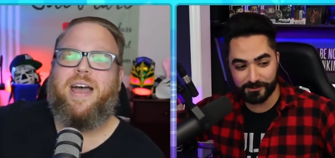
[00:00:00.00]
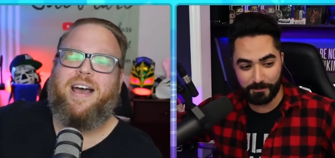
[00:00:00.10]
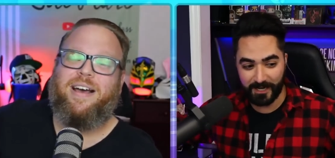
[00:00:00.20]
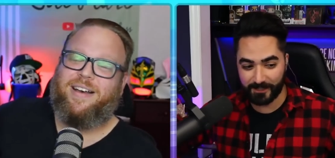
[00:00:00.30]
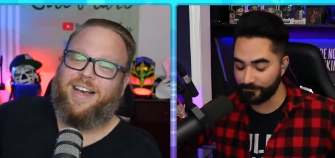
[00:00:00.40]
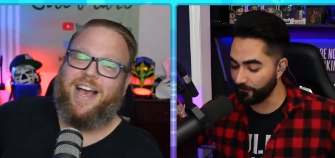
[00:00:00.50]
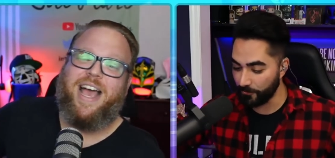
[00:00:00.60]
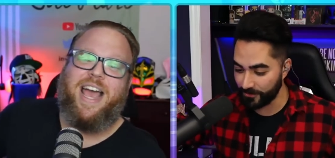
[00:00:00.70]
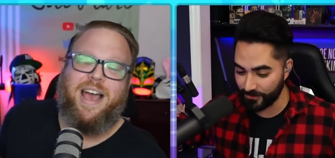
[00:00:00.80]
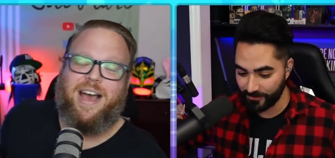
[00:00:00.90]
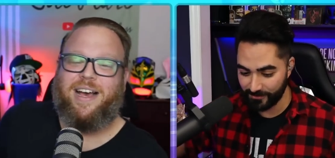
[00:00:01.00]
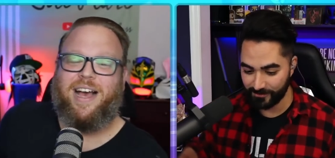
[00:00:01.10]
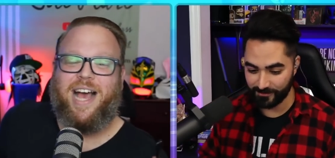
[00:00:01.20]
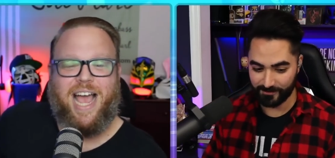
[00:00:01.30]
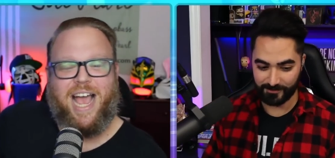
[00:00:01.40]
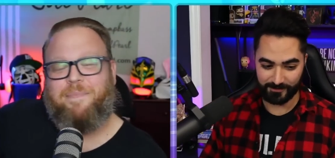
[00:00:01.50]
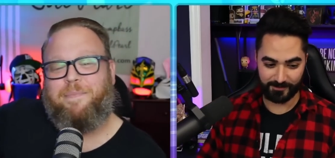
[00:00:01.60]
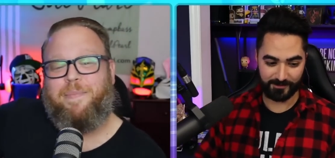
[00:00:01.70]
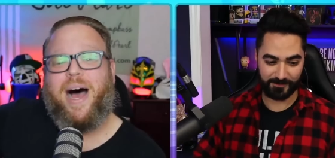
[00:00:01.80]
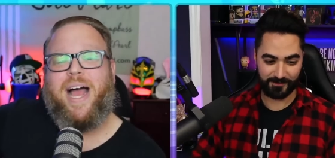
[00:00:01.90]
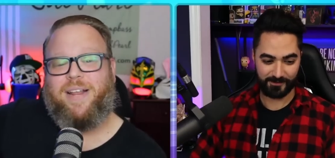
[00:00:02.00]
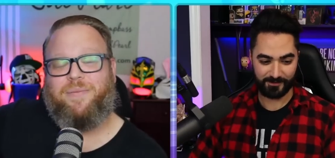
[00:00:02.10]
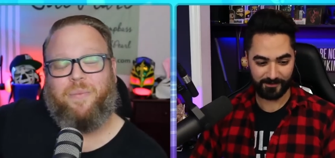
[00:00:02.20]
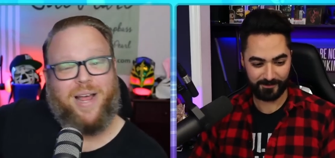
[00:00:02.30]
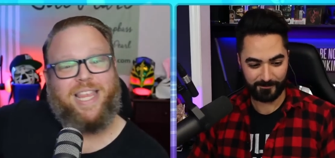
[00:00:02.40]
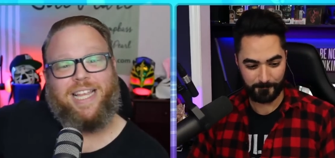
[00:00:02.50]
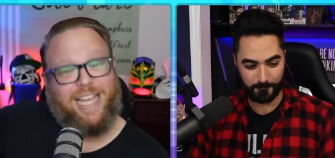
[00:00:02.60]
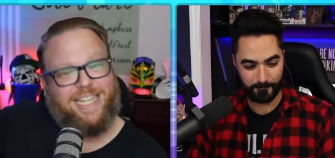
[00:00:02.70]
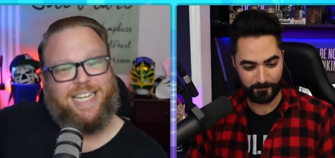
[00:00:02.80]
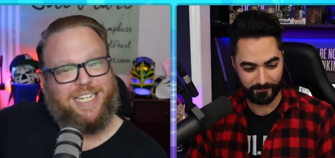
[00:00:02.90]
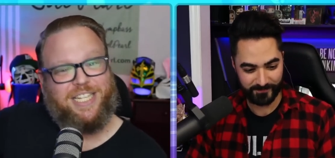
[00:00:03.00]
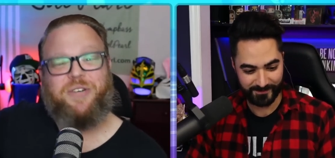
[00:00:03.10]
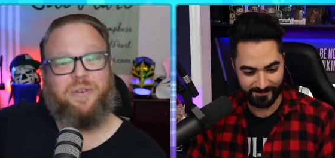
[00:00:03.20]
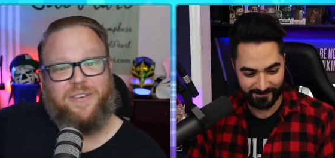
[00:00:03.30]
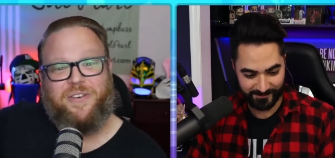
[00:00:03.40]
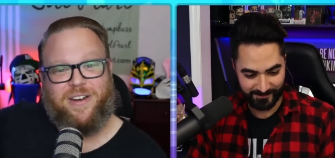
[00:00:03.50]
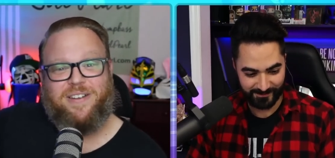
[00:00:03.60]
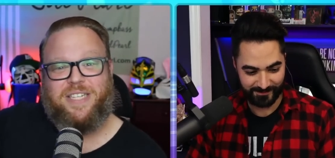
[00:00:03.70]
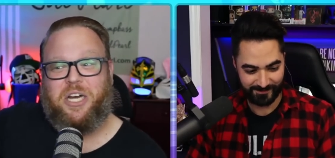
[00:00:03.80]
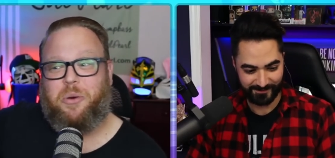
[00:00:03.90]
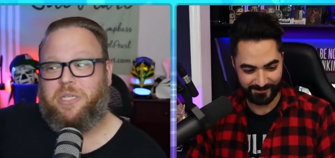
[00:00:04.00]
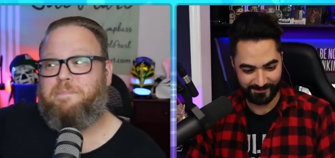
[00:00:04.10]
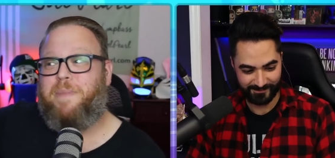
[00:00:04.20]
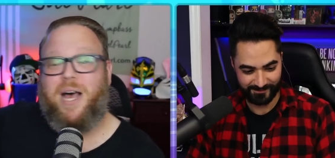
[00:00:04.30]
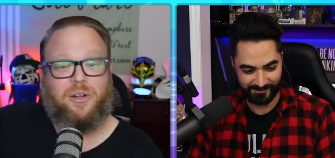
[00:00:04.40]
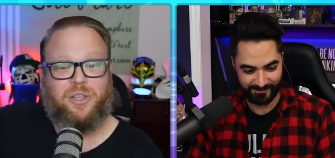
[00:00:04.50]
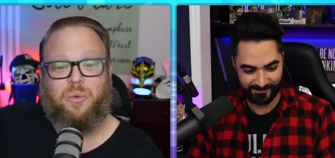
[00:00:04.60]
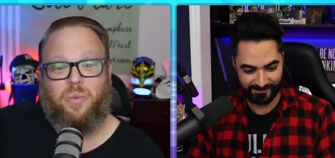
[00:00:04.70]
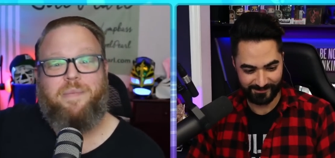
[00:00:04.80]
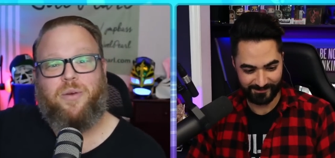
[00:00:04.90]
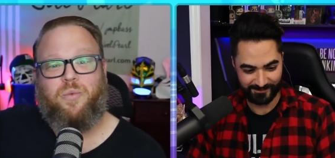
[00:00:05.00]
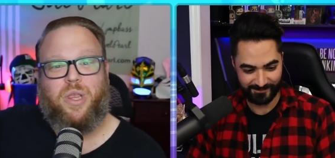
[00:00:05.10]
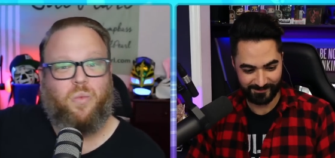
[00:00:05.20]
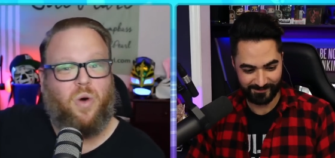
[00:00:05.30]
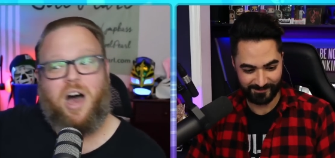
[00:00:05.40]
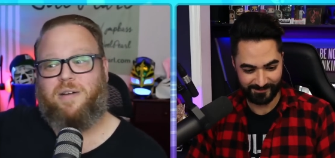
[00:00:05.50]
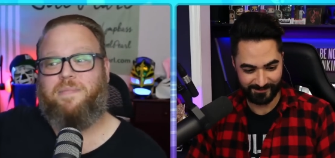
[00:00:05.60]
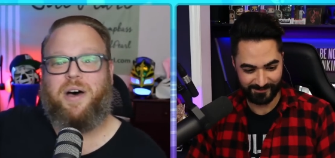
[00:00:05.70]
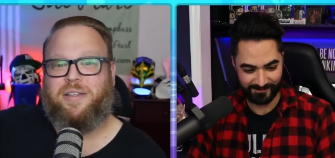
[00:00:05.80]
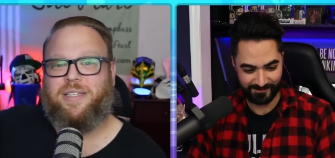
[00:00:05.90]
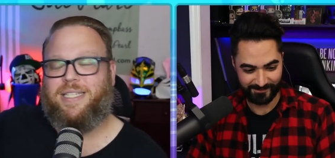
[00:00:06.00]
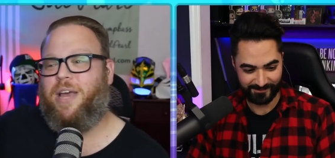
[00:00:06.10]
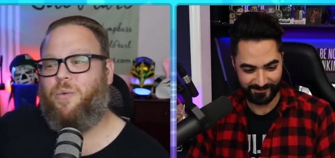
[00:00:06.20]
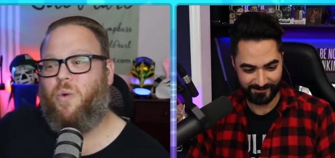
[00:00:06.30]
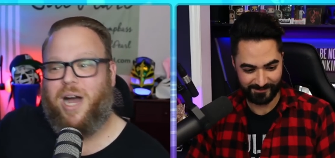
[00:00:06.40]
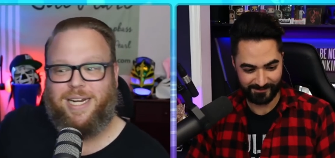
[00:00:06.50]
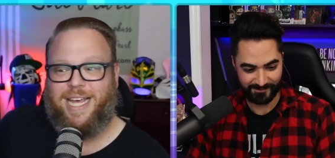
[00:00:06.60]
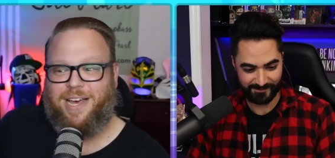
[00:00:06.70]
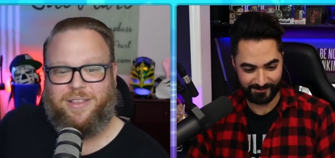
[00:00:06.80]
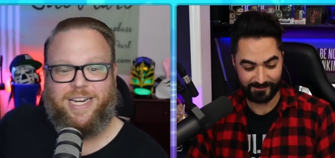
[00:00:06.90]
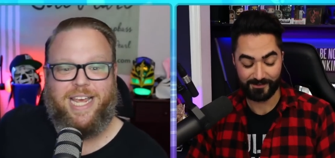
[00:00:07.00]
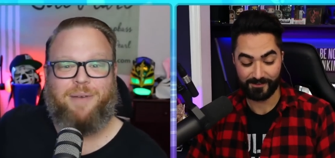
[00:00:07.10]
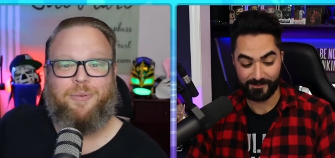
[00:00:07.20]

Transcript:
Speaker 1: back and forth.
Speaker 2: But one thing they did do a few years ago was pelt the women with water bottles as they walked down the damn